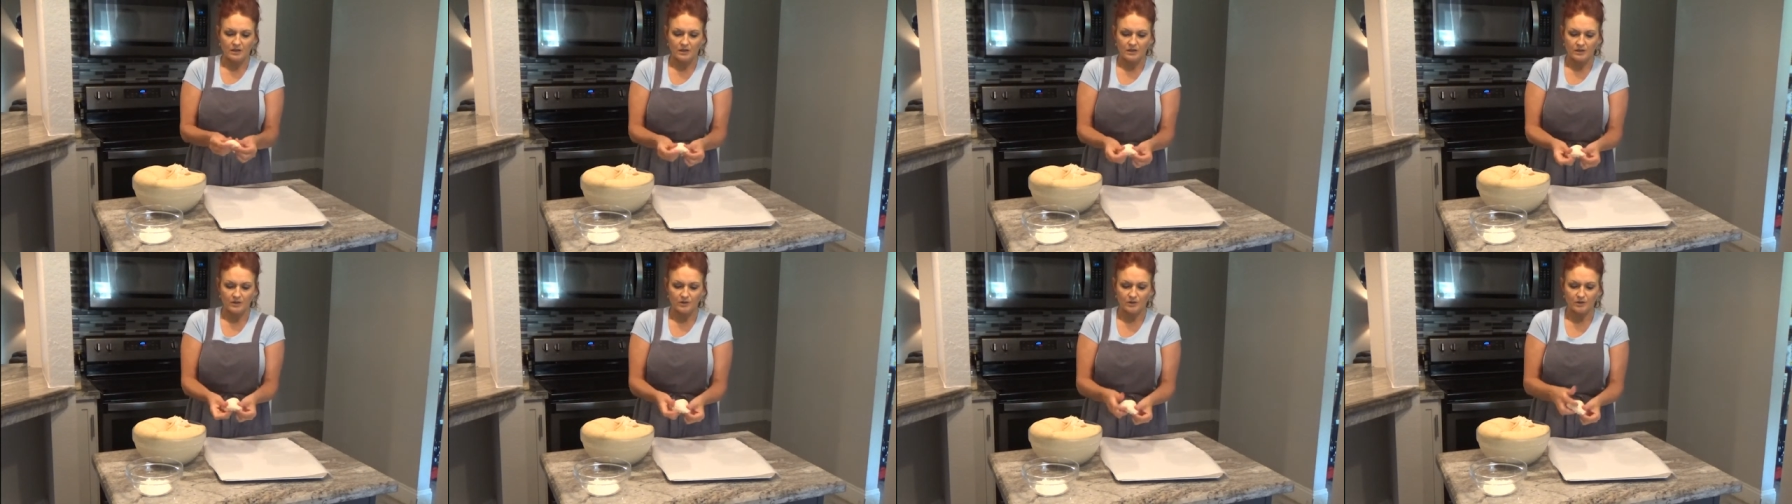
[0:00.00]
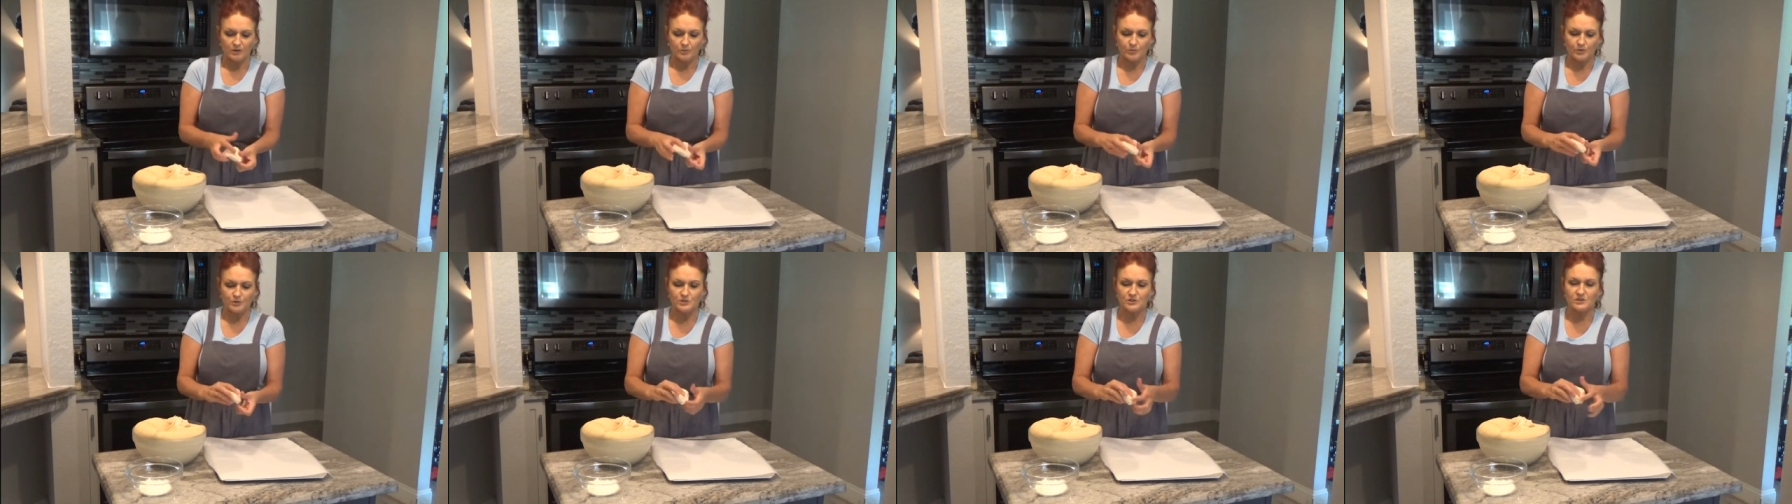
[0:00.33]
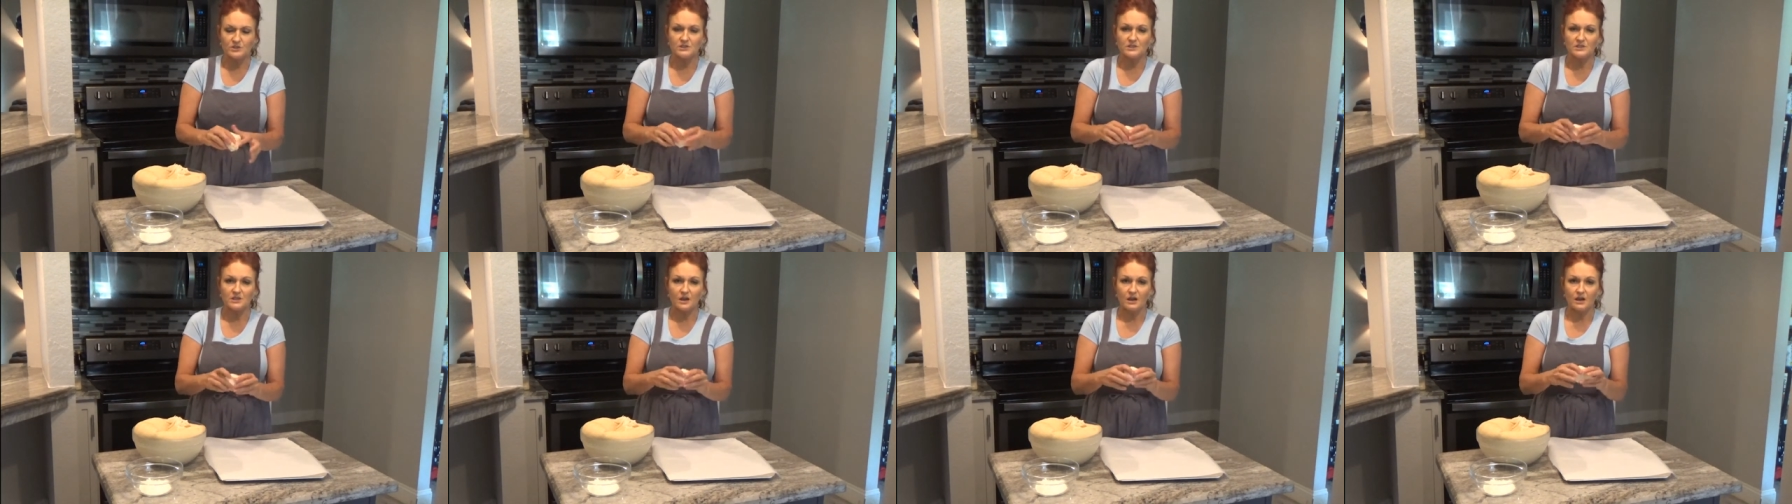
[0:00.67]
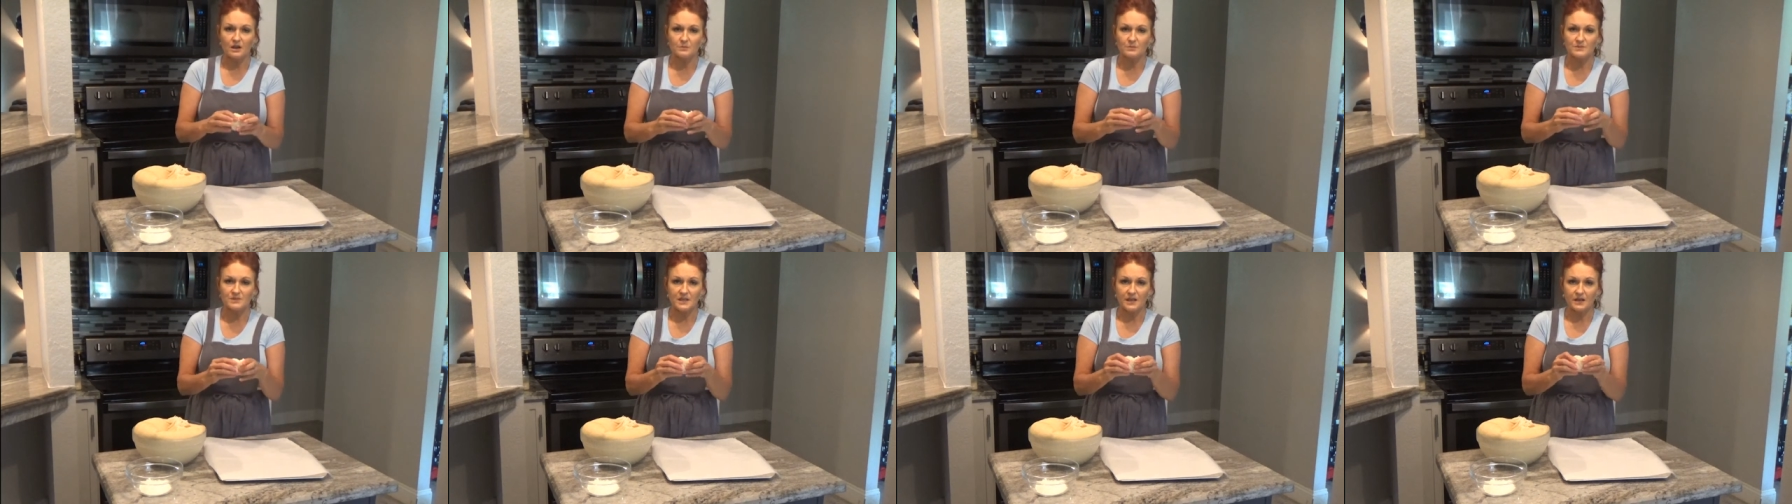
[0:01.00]
the
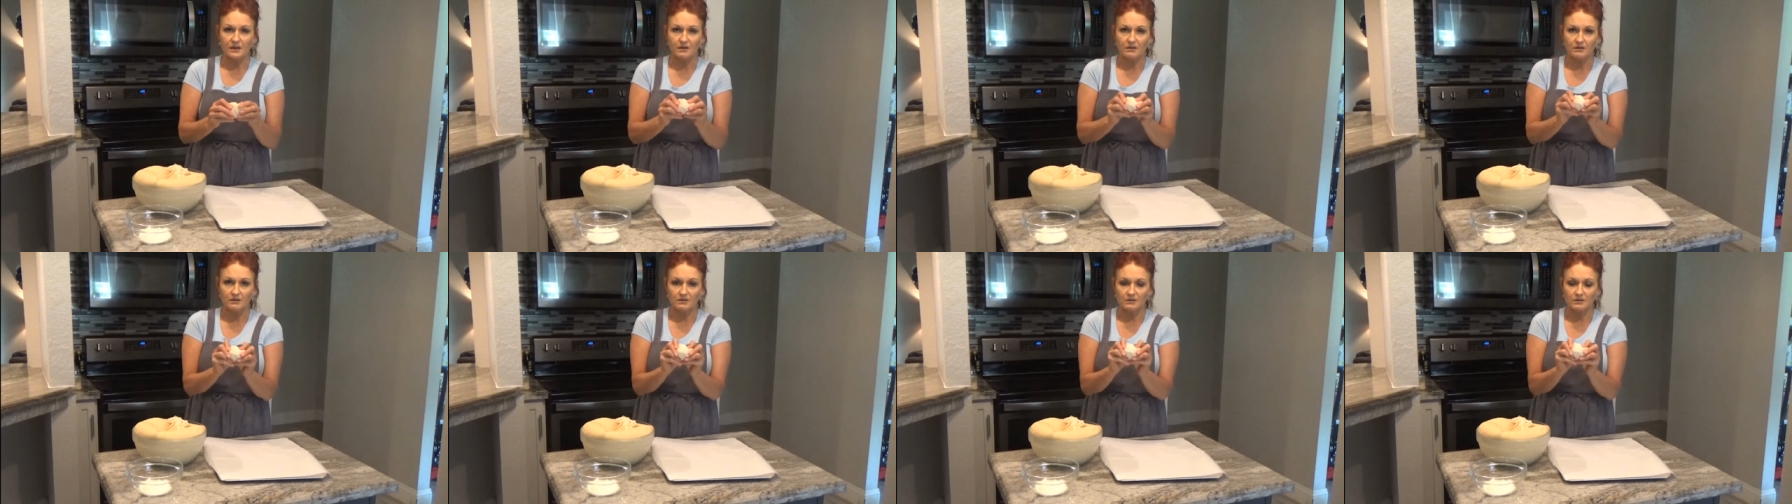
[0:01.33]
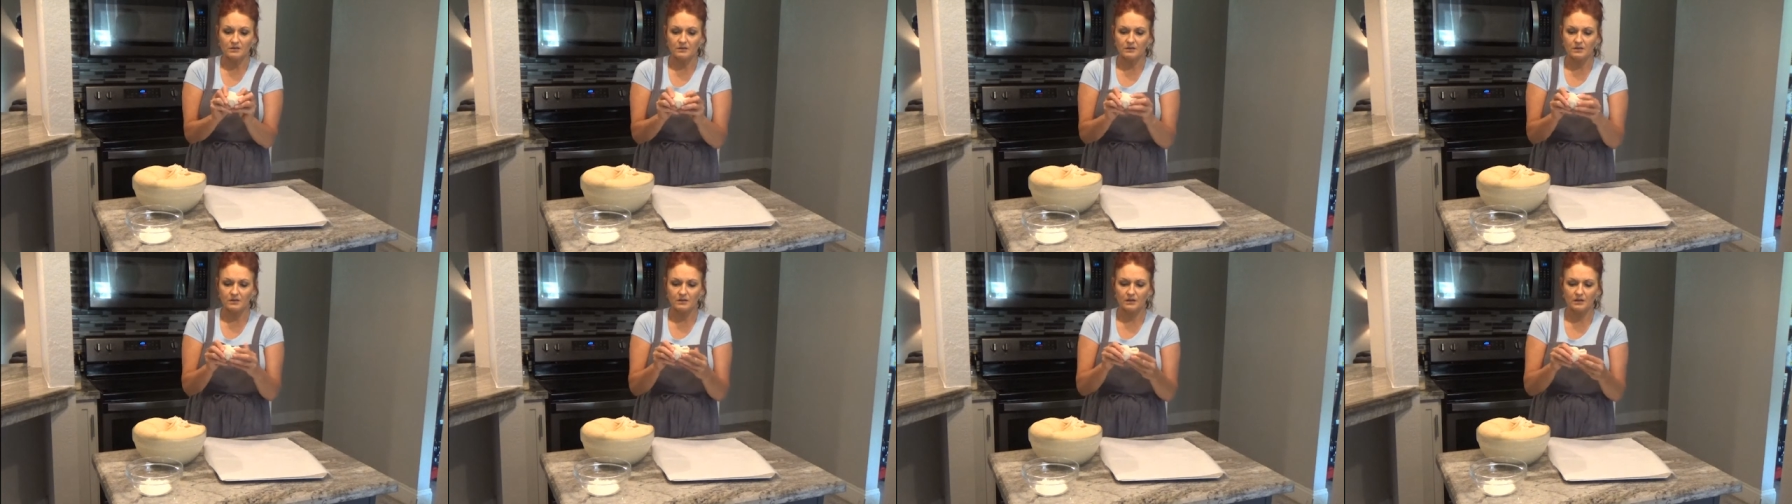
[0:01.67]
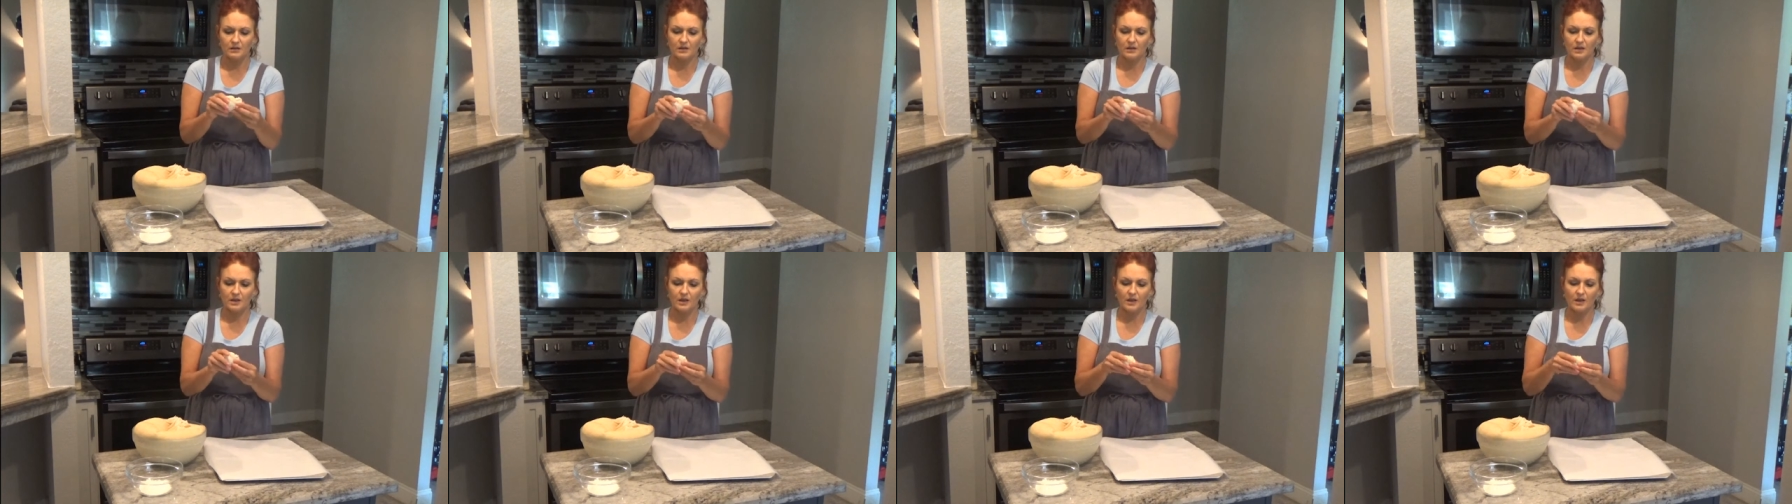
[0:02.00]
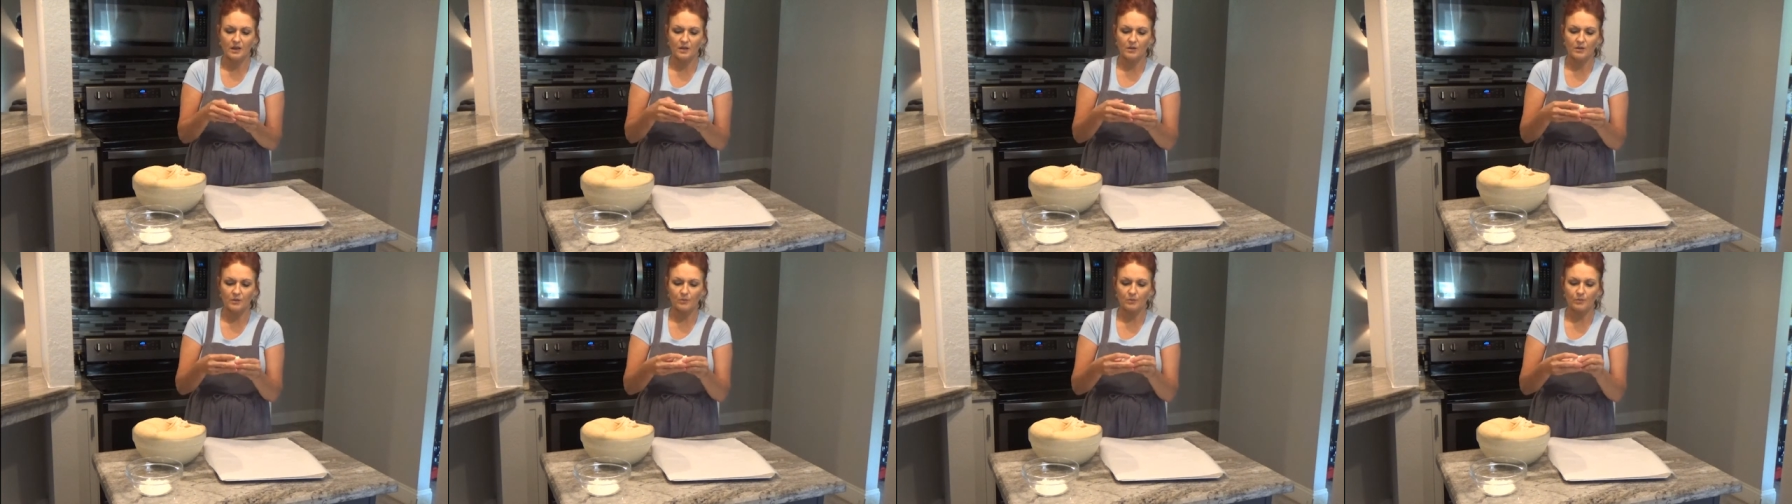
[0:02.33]
tops out,
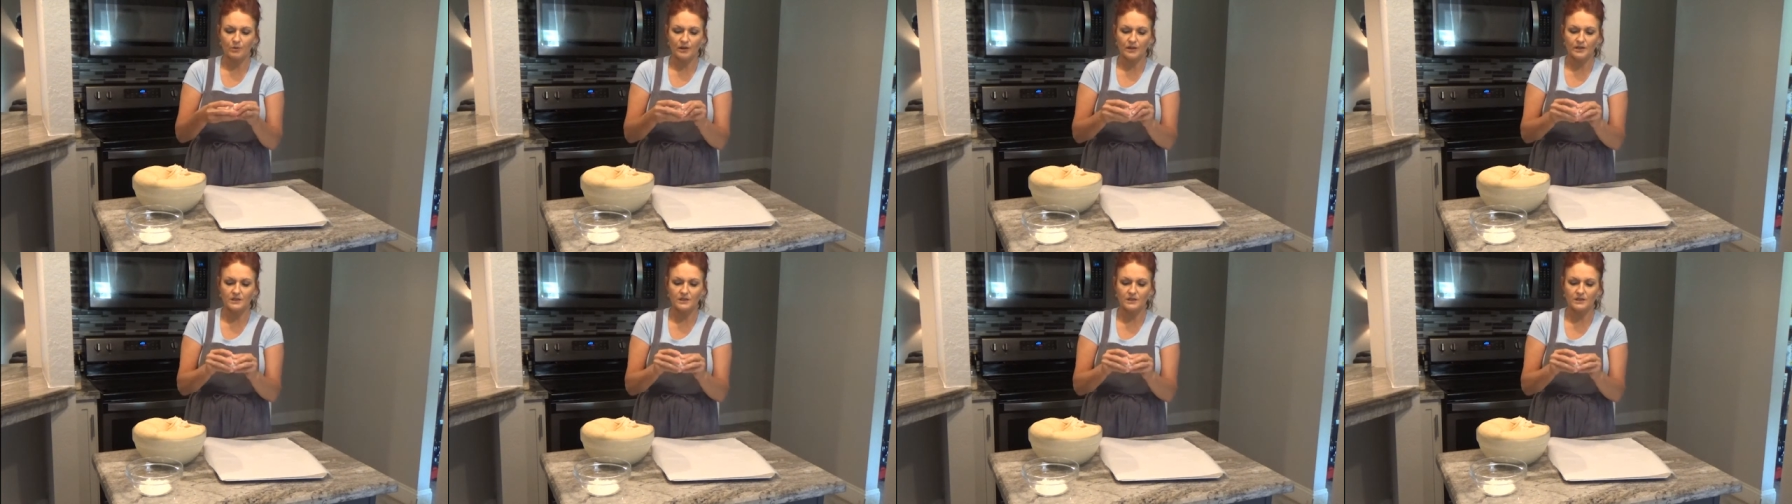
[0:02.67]
bring